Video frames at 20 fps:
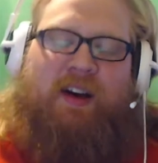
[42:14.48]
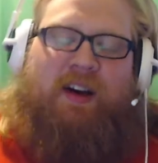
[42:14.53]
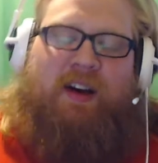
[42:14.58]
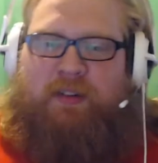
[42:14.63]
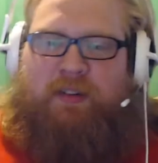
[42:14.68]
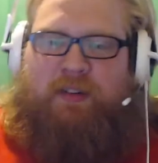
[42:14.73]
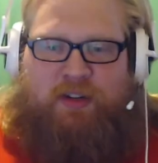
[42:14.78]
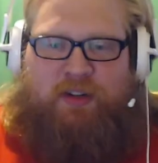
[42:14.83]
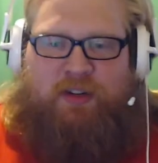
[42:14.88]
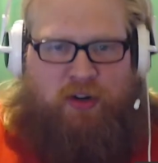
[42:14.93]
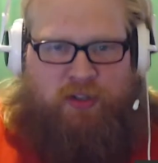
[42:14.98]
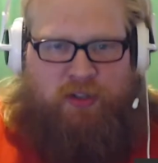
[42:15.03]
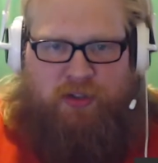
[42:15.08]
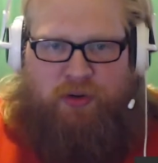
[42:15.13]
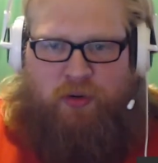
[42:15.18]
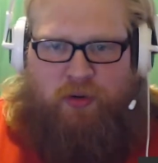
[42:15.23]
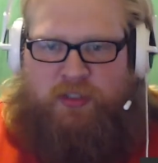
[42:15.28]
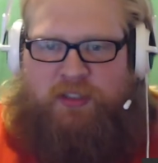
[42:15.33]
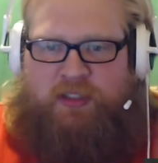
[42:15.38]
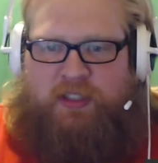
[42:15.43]
a cooked
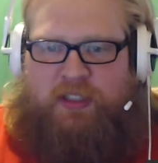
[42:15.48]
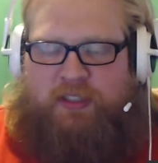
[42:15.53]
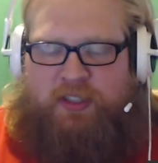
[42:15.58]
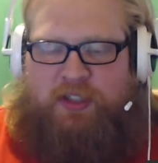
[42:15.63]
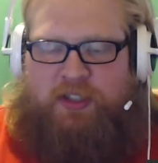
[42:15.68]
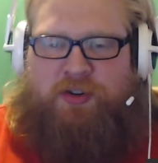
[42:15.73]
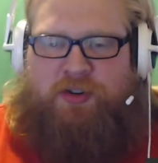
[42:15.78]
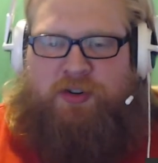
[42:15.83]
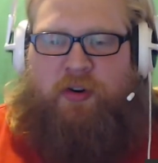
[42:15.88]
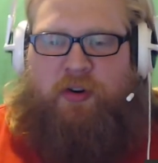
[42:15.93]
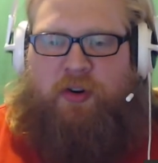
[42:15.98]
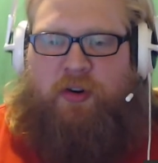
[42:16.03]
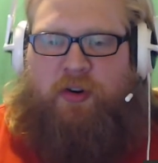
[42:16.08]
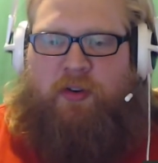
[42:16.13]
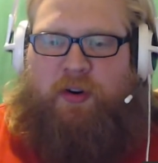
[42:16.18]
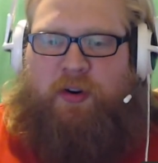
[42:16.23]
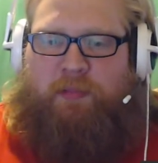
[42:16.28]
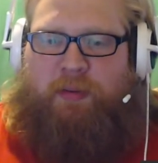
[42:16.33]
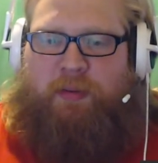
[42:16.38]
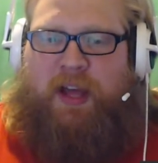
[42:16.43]
horse next to
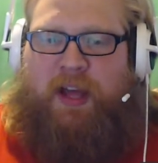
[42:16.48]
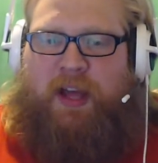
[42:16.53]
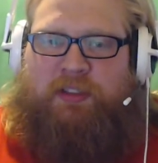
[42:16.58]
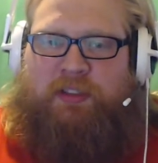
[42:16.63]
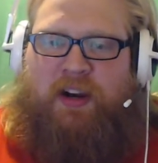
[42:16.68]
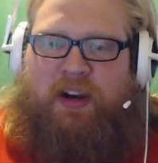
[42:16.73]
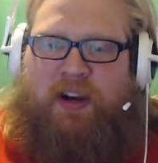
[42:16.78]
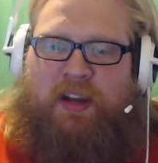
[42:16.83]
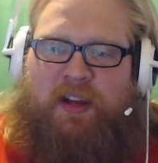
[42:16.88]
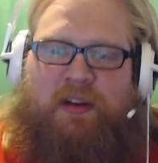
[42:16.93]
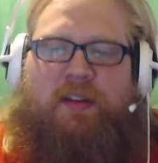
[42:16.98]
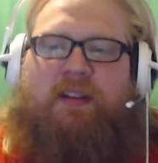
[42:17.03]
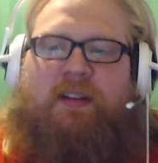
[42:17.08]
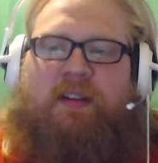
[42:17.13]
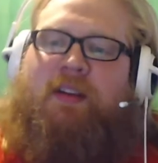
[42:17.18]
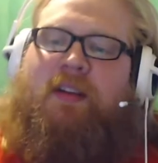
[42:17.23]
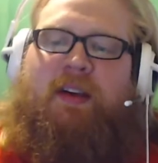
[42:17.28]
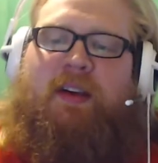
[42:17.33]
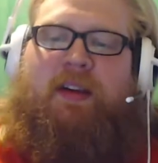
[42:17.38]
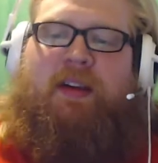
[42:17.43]
Drogo, her black dragon,
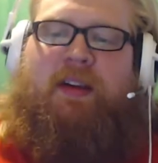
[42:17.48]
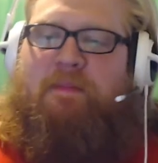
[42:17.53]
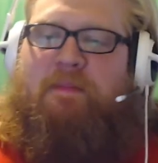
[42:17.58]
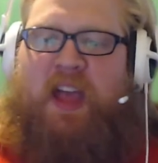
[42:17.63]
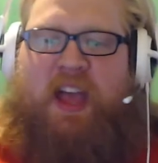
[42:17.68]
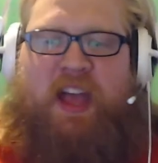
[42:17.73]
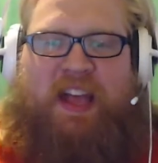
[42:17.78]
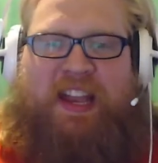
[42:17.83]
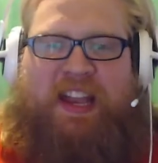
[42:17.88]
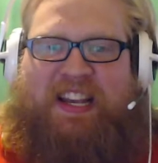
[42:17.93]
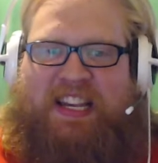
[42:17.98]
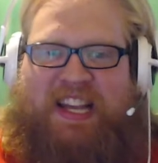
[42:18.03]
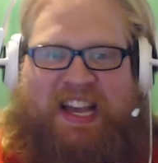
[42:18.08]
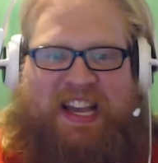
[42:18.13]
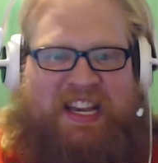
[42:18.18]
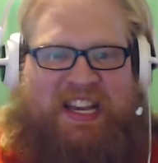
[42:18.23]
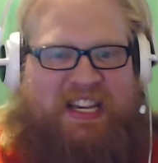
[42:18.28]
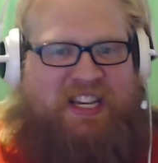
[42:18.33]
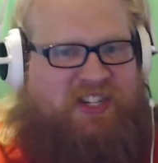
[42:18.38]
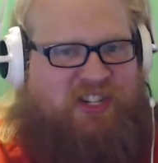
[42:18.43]
and
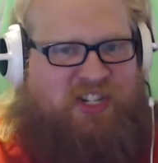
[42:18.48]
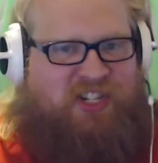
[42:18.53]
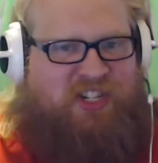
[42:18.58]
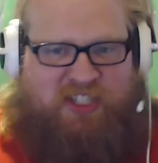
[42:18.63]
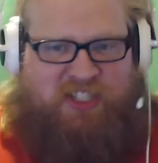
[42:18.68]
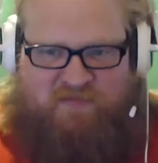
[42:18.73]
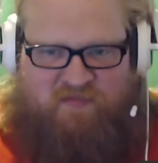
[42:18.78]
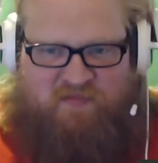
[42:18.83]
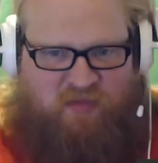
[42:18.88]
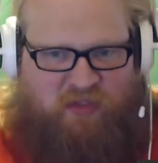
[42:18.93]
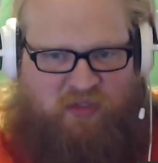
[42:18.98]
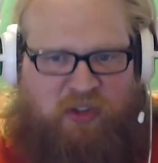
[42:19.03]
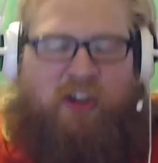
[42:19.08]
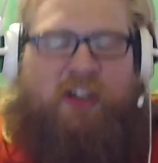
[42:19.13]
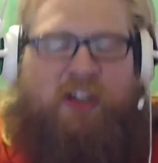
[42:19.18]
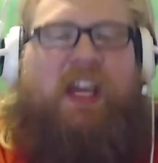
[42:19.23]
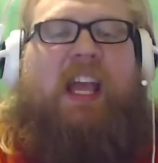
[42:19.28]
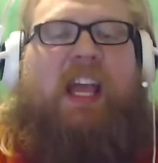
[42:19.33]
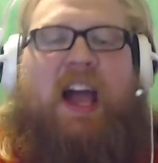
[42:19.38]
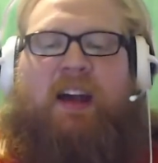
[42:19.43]
just
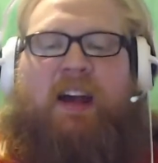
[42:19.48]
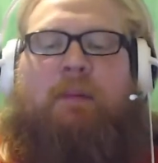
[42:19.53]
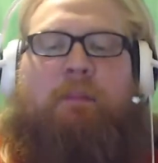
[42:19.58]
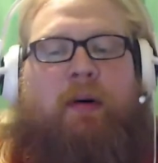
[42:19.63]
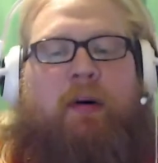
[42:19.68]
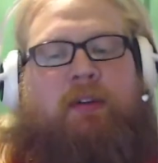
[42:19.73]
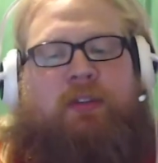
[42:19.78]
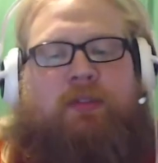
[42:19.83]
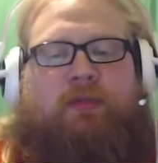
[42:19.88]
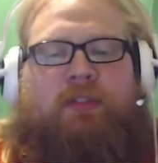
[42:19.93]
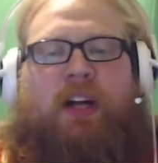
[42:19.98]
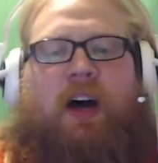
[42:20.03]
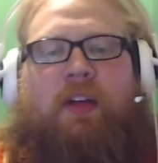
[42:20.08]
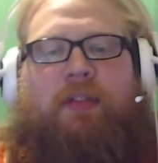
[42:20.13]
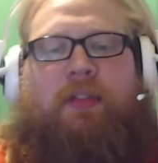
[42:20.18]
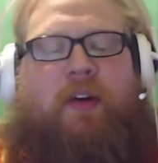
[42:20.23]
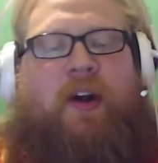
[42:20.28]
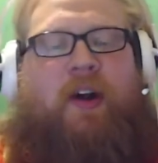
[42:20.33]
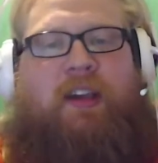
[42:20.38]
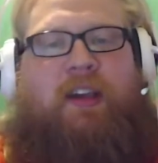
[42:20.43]
looking at a bunch of
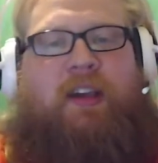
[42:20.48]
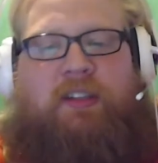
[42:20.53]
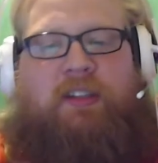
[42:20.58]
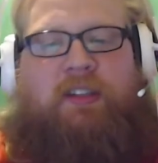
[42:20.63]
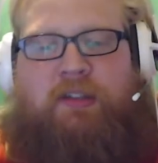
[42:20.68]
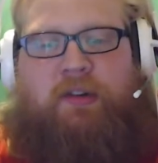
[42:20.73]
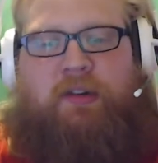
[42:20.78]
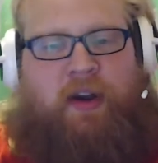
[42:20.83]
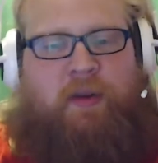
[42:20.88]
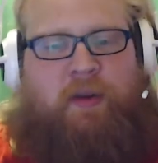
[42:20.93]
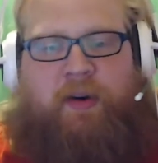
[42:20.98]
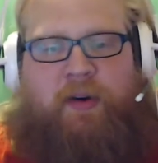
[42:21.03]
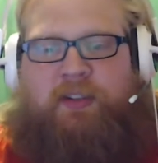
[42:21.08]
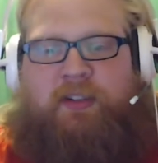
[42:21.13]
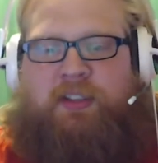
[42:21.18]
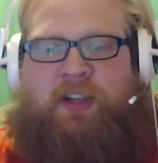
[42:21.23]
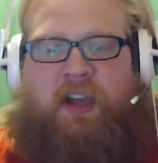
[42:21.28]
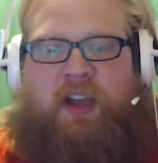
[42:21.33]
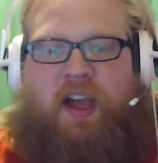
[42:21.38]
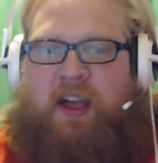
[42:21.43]
Dothraki
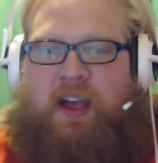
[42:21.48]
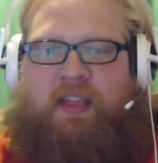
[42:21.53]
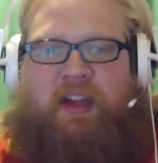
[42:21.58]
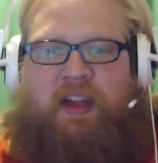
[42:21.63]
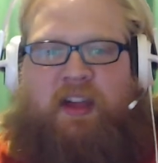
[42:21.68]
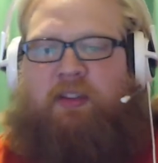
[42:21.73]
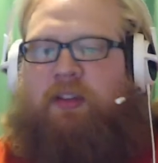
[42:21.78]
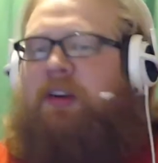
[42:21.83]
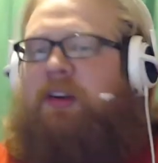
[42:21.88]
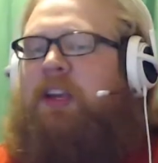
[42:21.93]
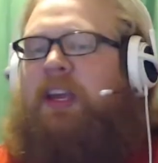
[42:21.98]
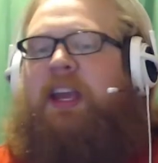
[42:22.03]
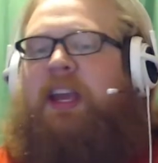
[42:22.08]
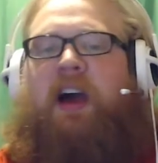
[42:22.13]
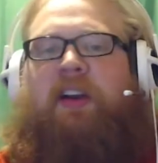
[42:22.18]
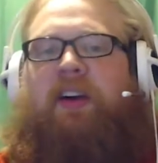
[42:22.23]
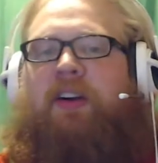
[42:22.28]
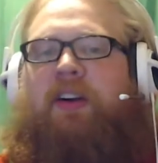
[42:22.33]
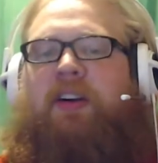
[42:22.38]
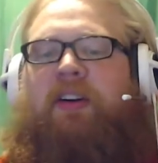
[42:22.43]
screamers that are looking
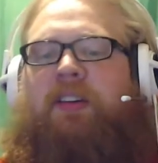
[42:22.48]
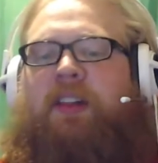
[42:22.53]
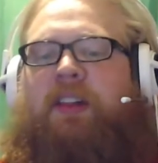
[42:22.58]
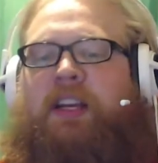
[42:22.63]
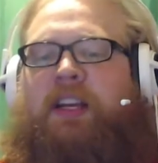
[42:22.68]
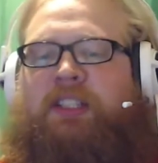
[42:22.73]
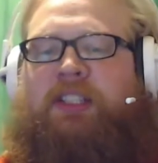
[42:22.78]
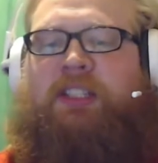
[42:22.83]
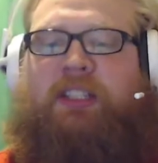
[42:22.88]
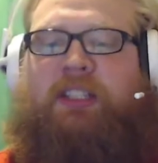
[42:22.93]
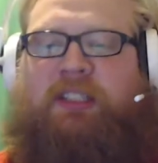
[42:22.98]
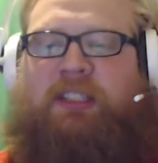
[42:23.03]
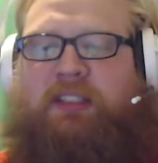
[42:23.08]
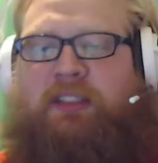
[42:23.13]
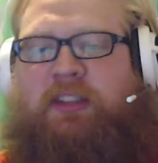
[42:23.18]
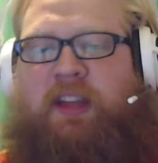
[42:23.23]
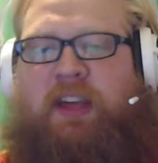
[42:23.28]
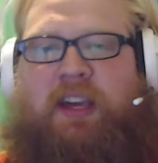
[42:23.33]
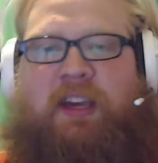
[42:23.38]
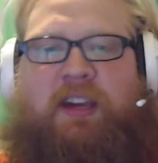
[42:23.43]
at her like she
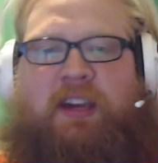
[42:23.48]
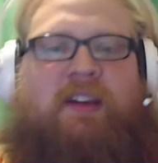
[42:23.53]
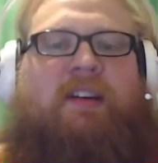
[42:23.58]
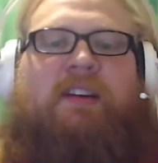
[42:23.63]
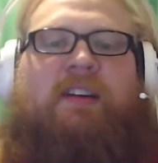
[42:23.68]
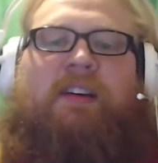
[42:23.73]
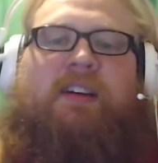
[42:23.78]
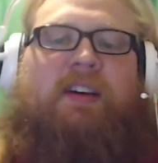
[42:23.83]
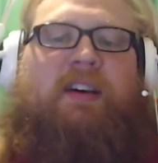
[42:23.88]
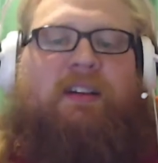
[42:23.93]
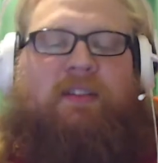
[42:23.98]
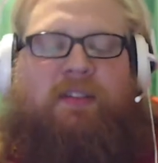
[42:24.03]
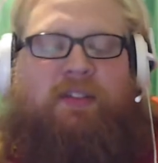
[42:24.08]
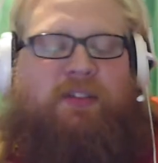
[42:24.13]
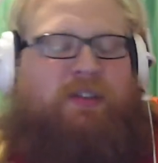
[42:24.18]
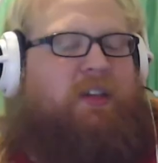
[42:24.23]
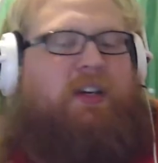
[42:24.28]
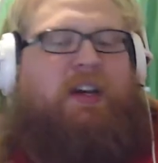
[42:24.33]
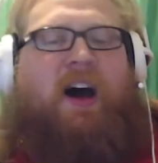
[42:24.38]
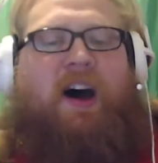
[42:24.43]
is like
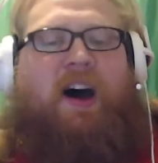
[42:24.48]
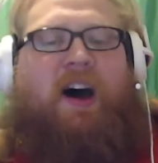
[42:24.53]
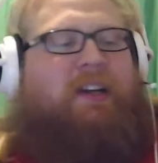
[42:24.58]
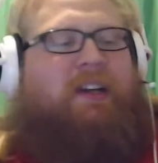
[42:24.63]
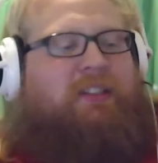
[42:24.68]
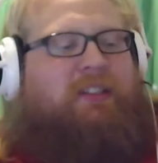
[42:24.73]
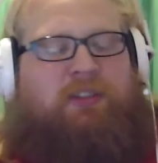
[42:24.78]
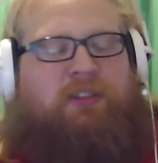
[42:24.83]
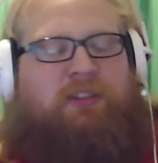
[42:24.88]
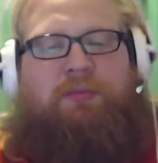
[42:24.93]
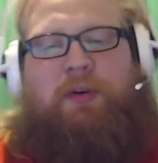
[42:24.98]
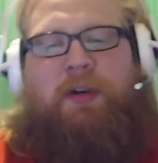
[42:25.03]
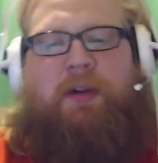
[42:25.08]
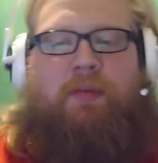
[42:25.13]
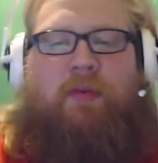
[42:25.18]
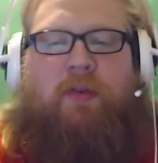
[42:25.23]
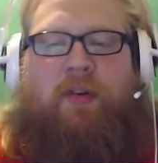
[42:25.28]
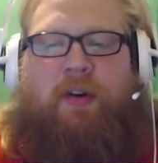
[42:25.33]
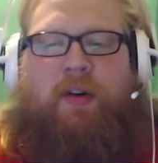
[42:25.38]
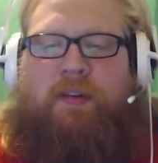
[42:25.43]
the goddess
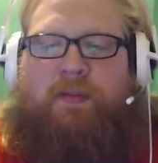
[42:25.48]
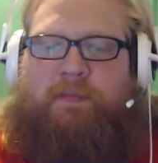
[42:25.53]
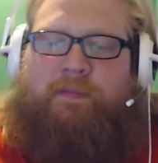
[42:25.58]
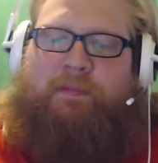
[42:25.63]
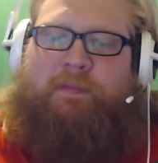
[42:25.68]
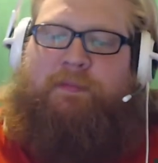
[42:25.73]
reborn.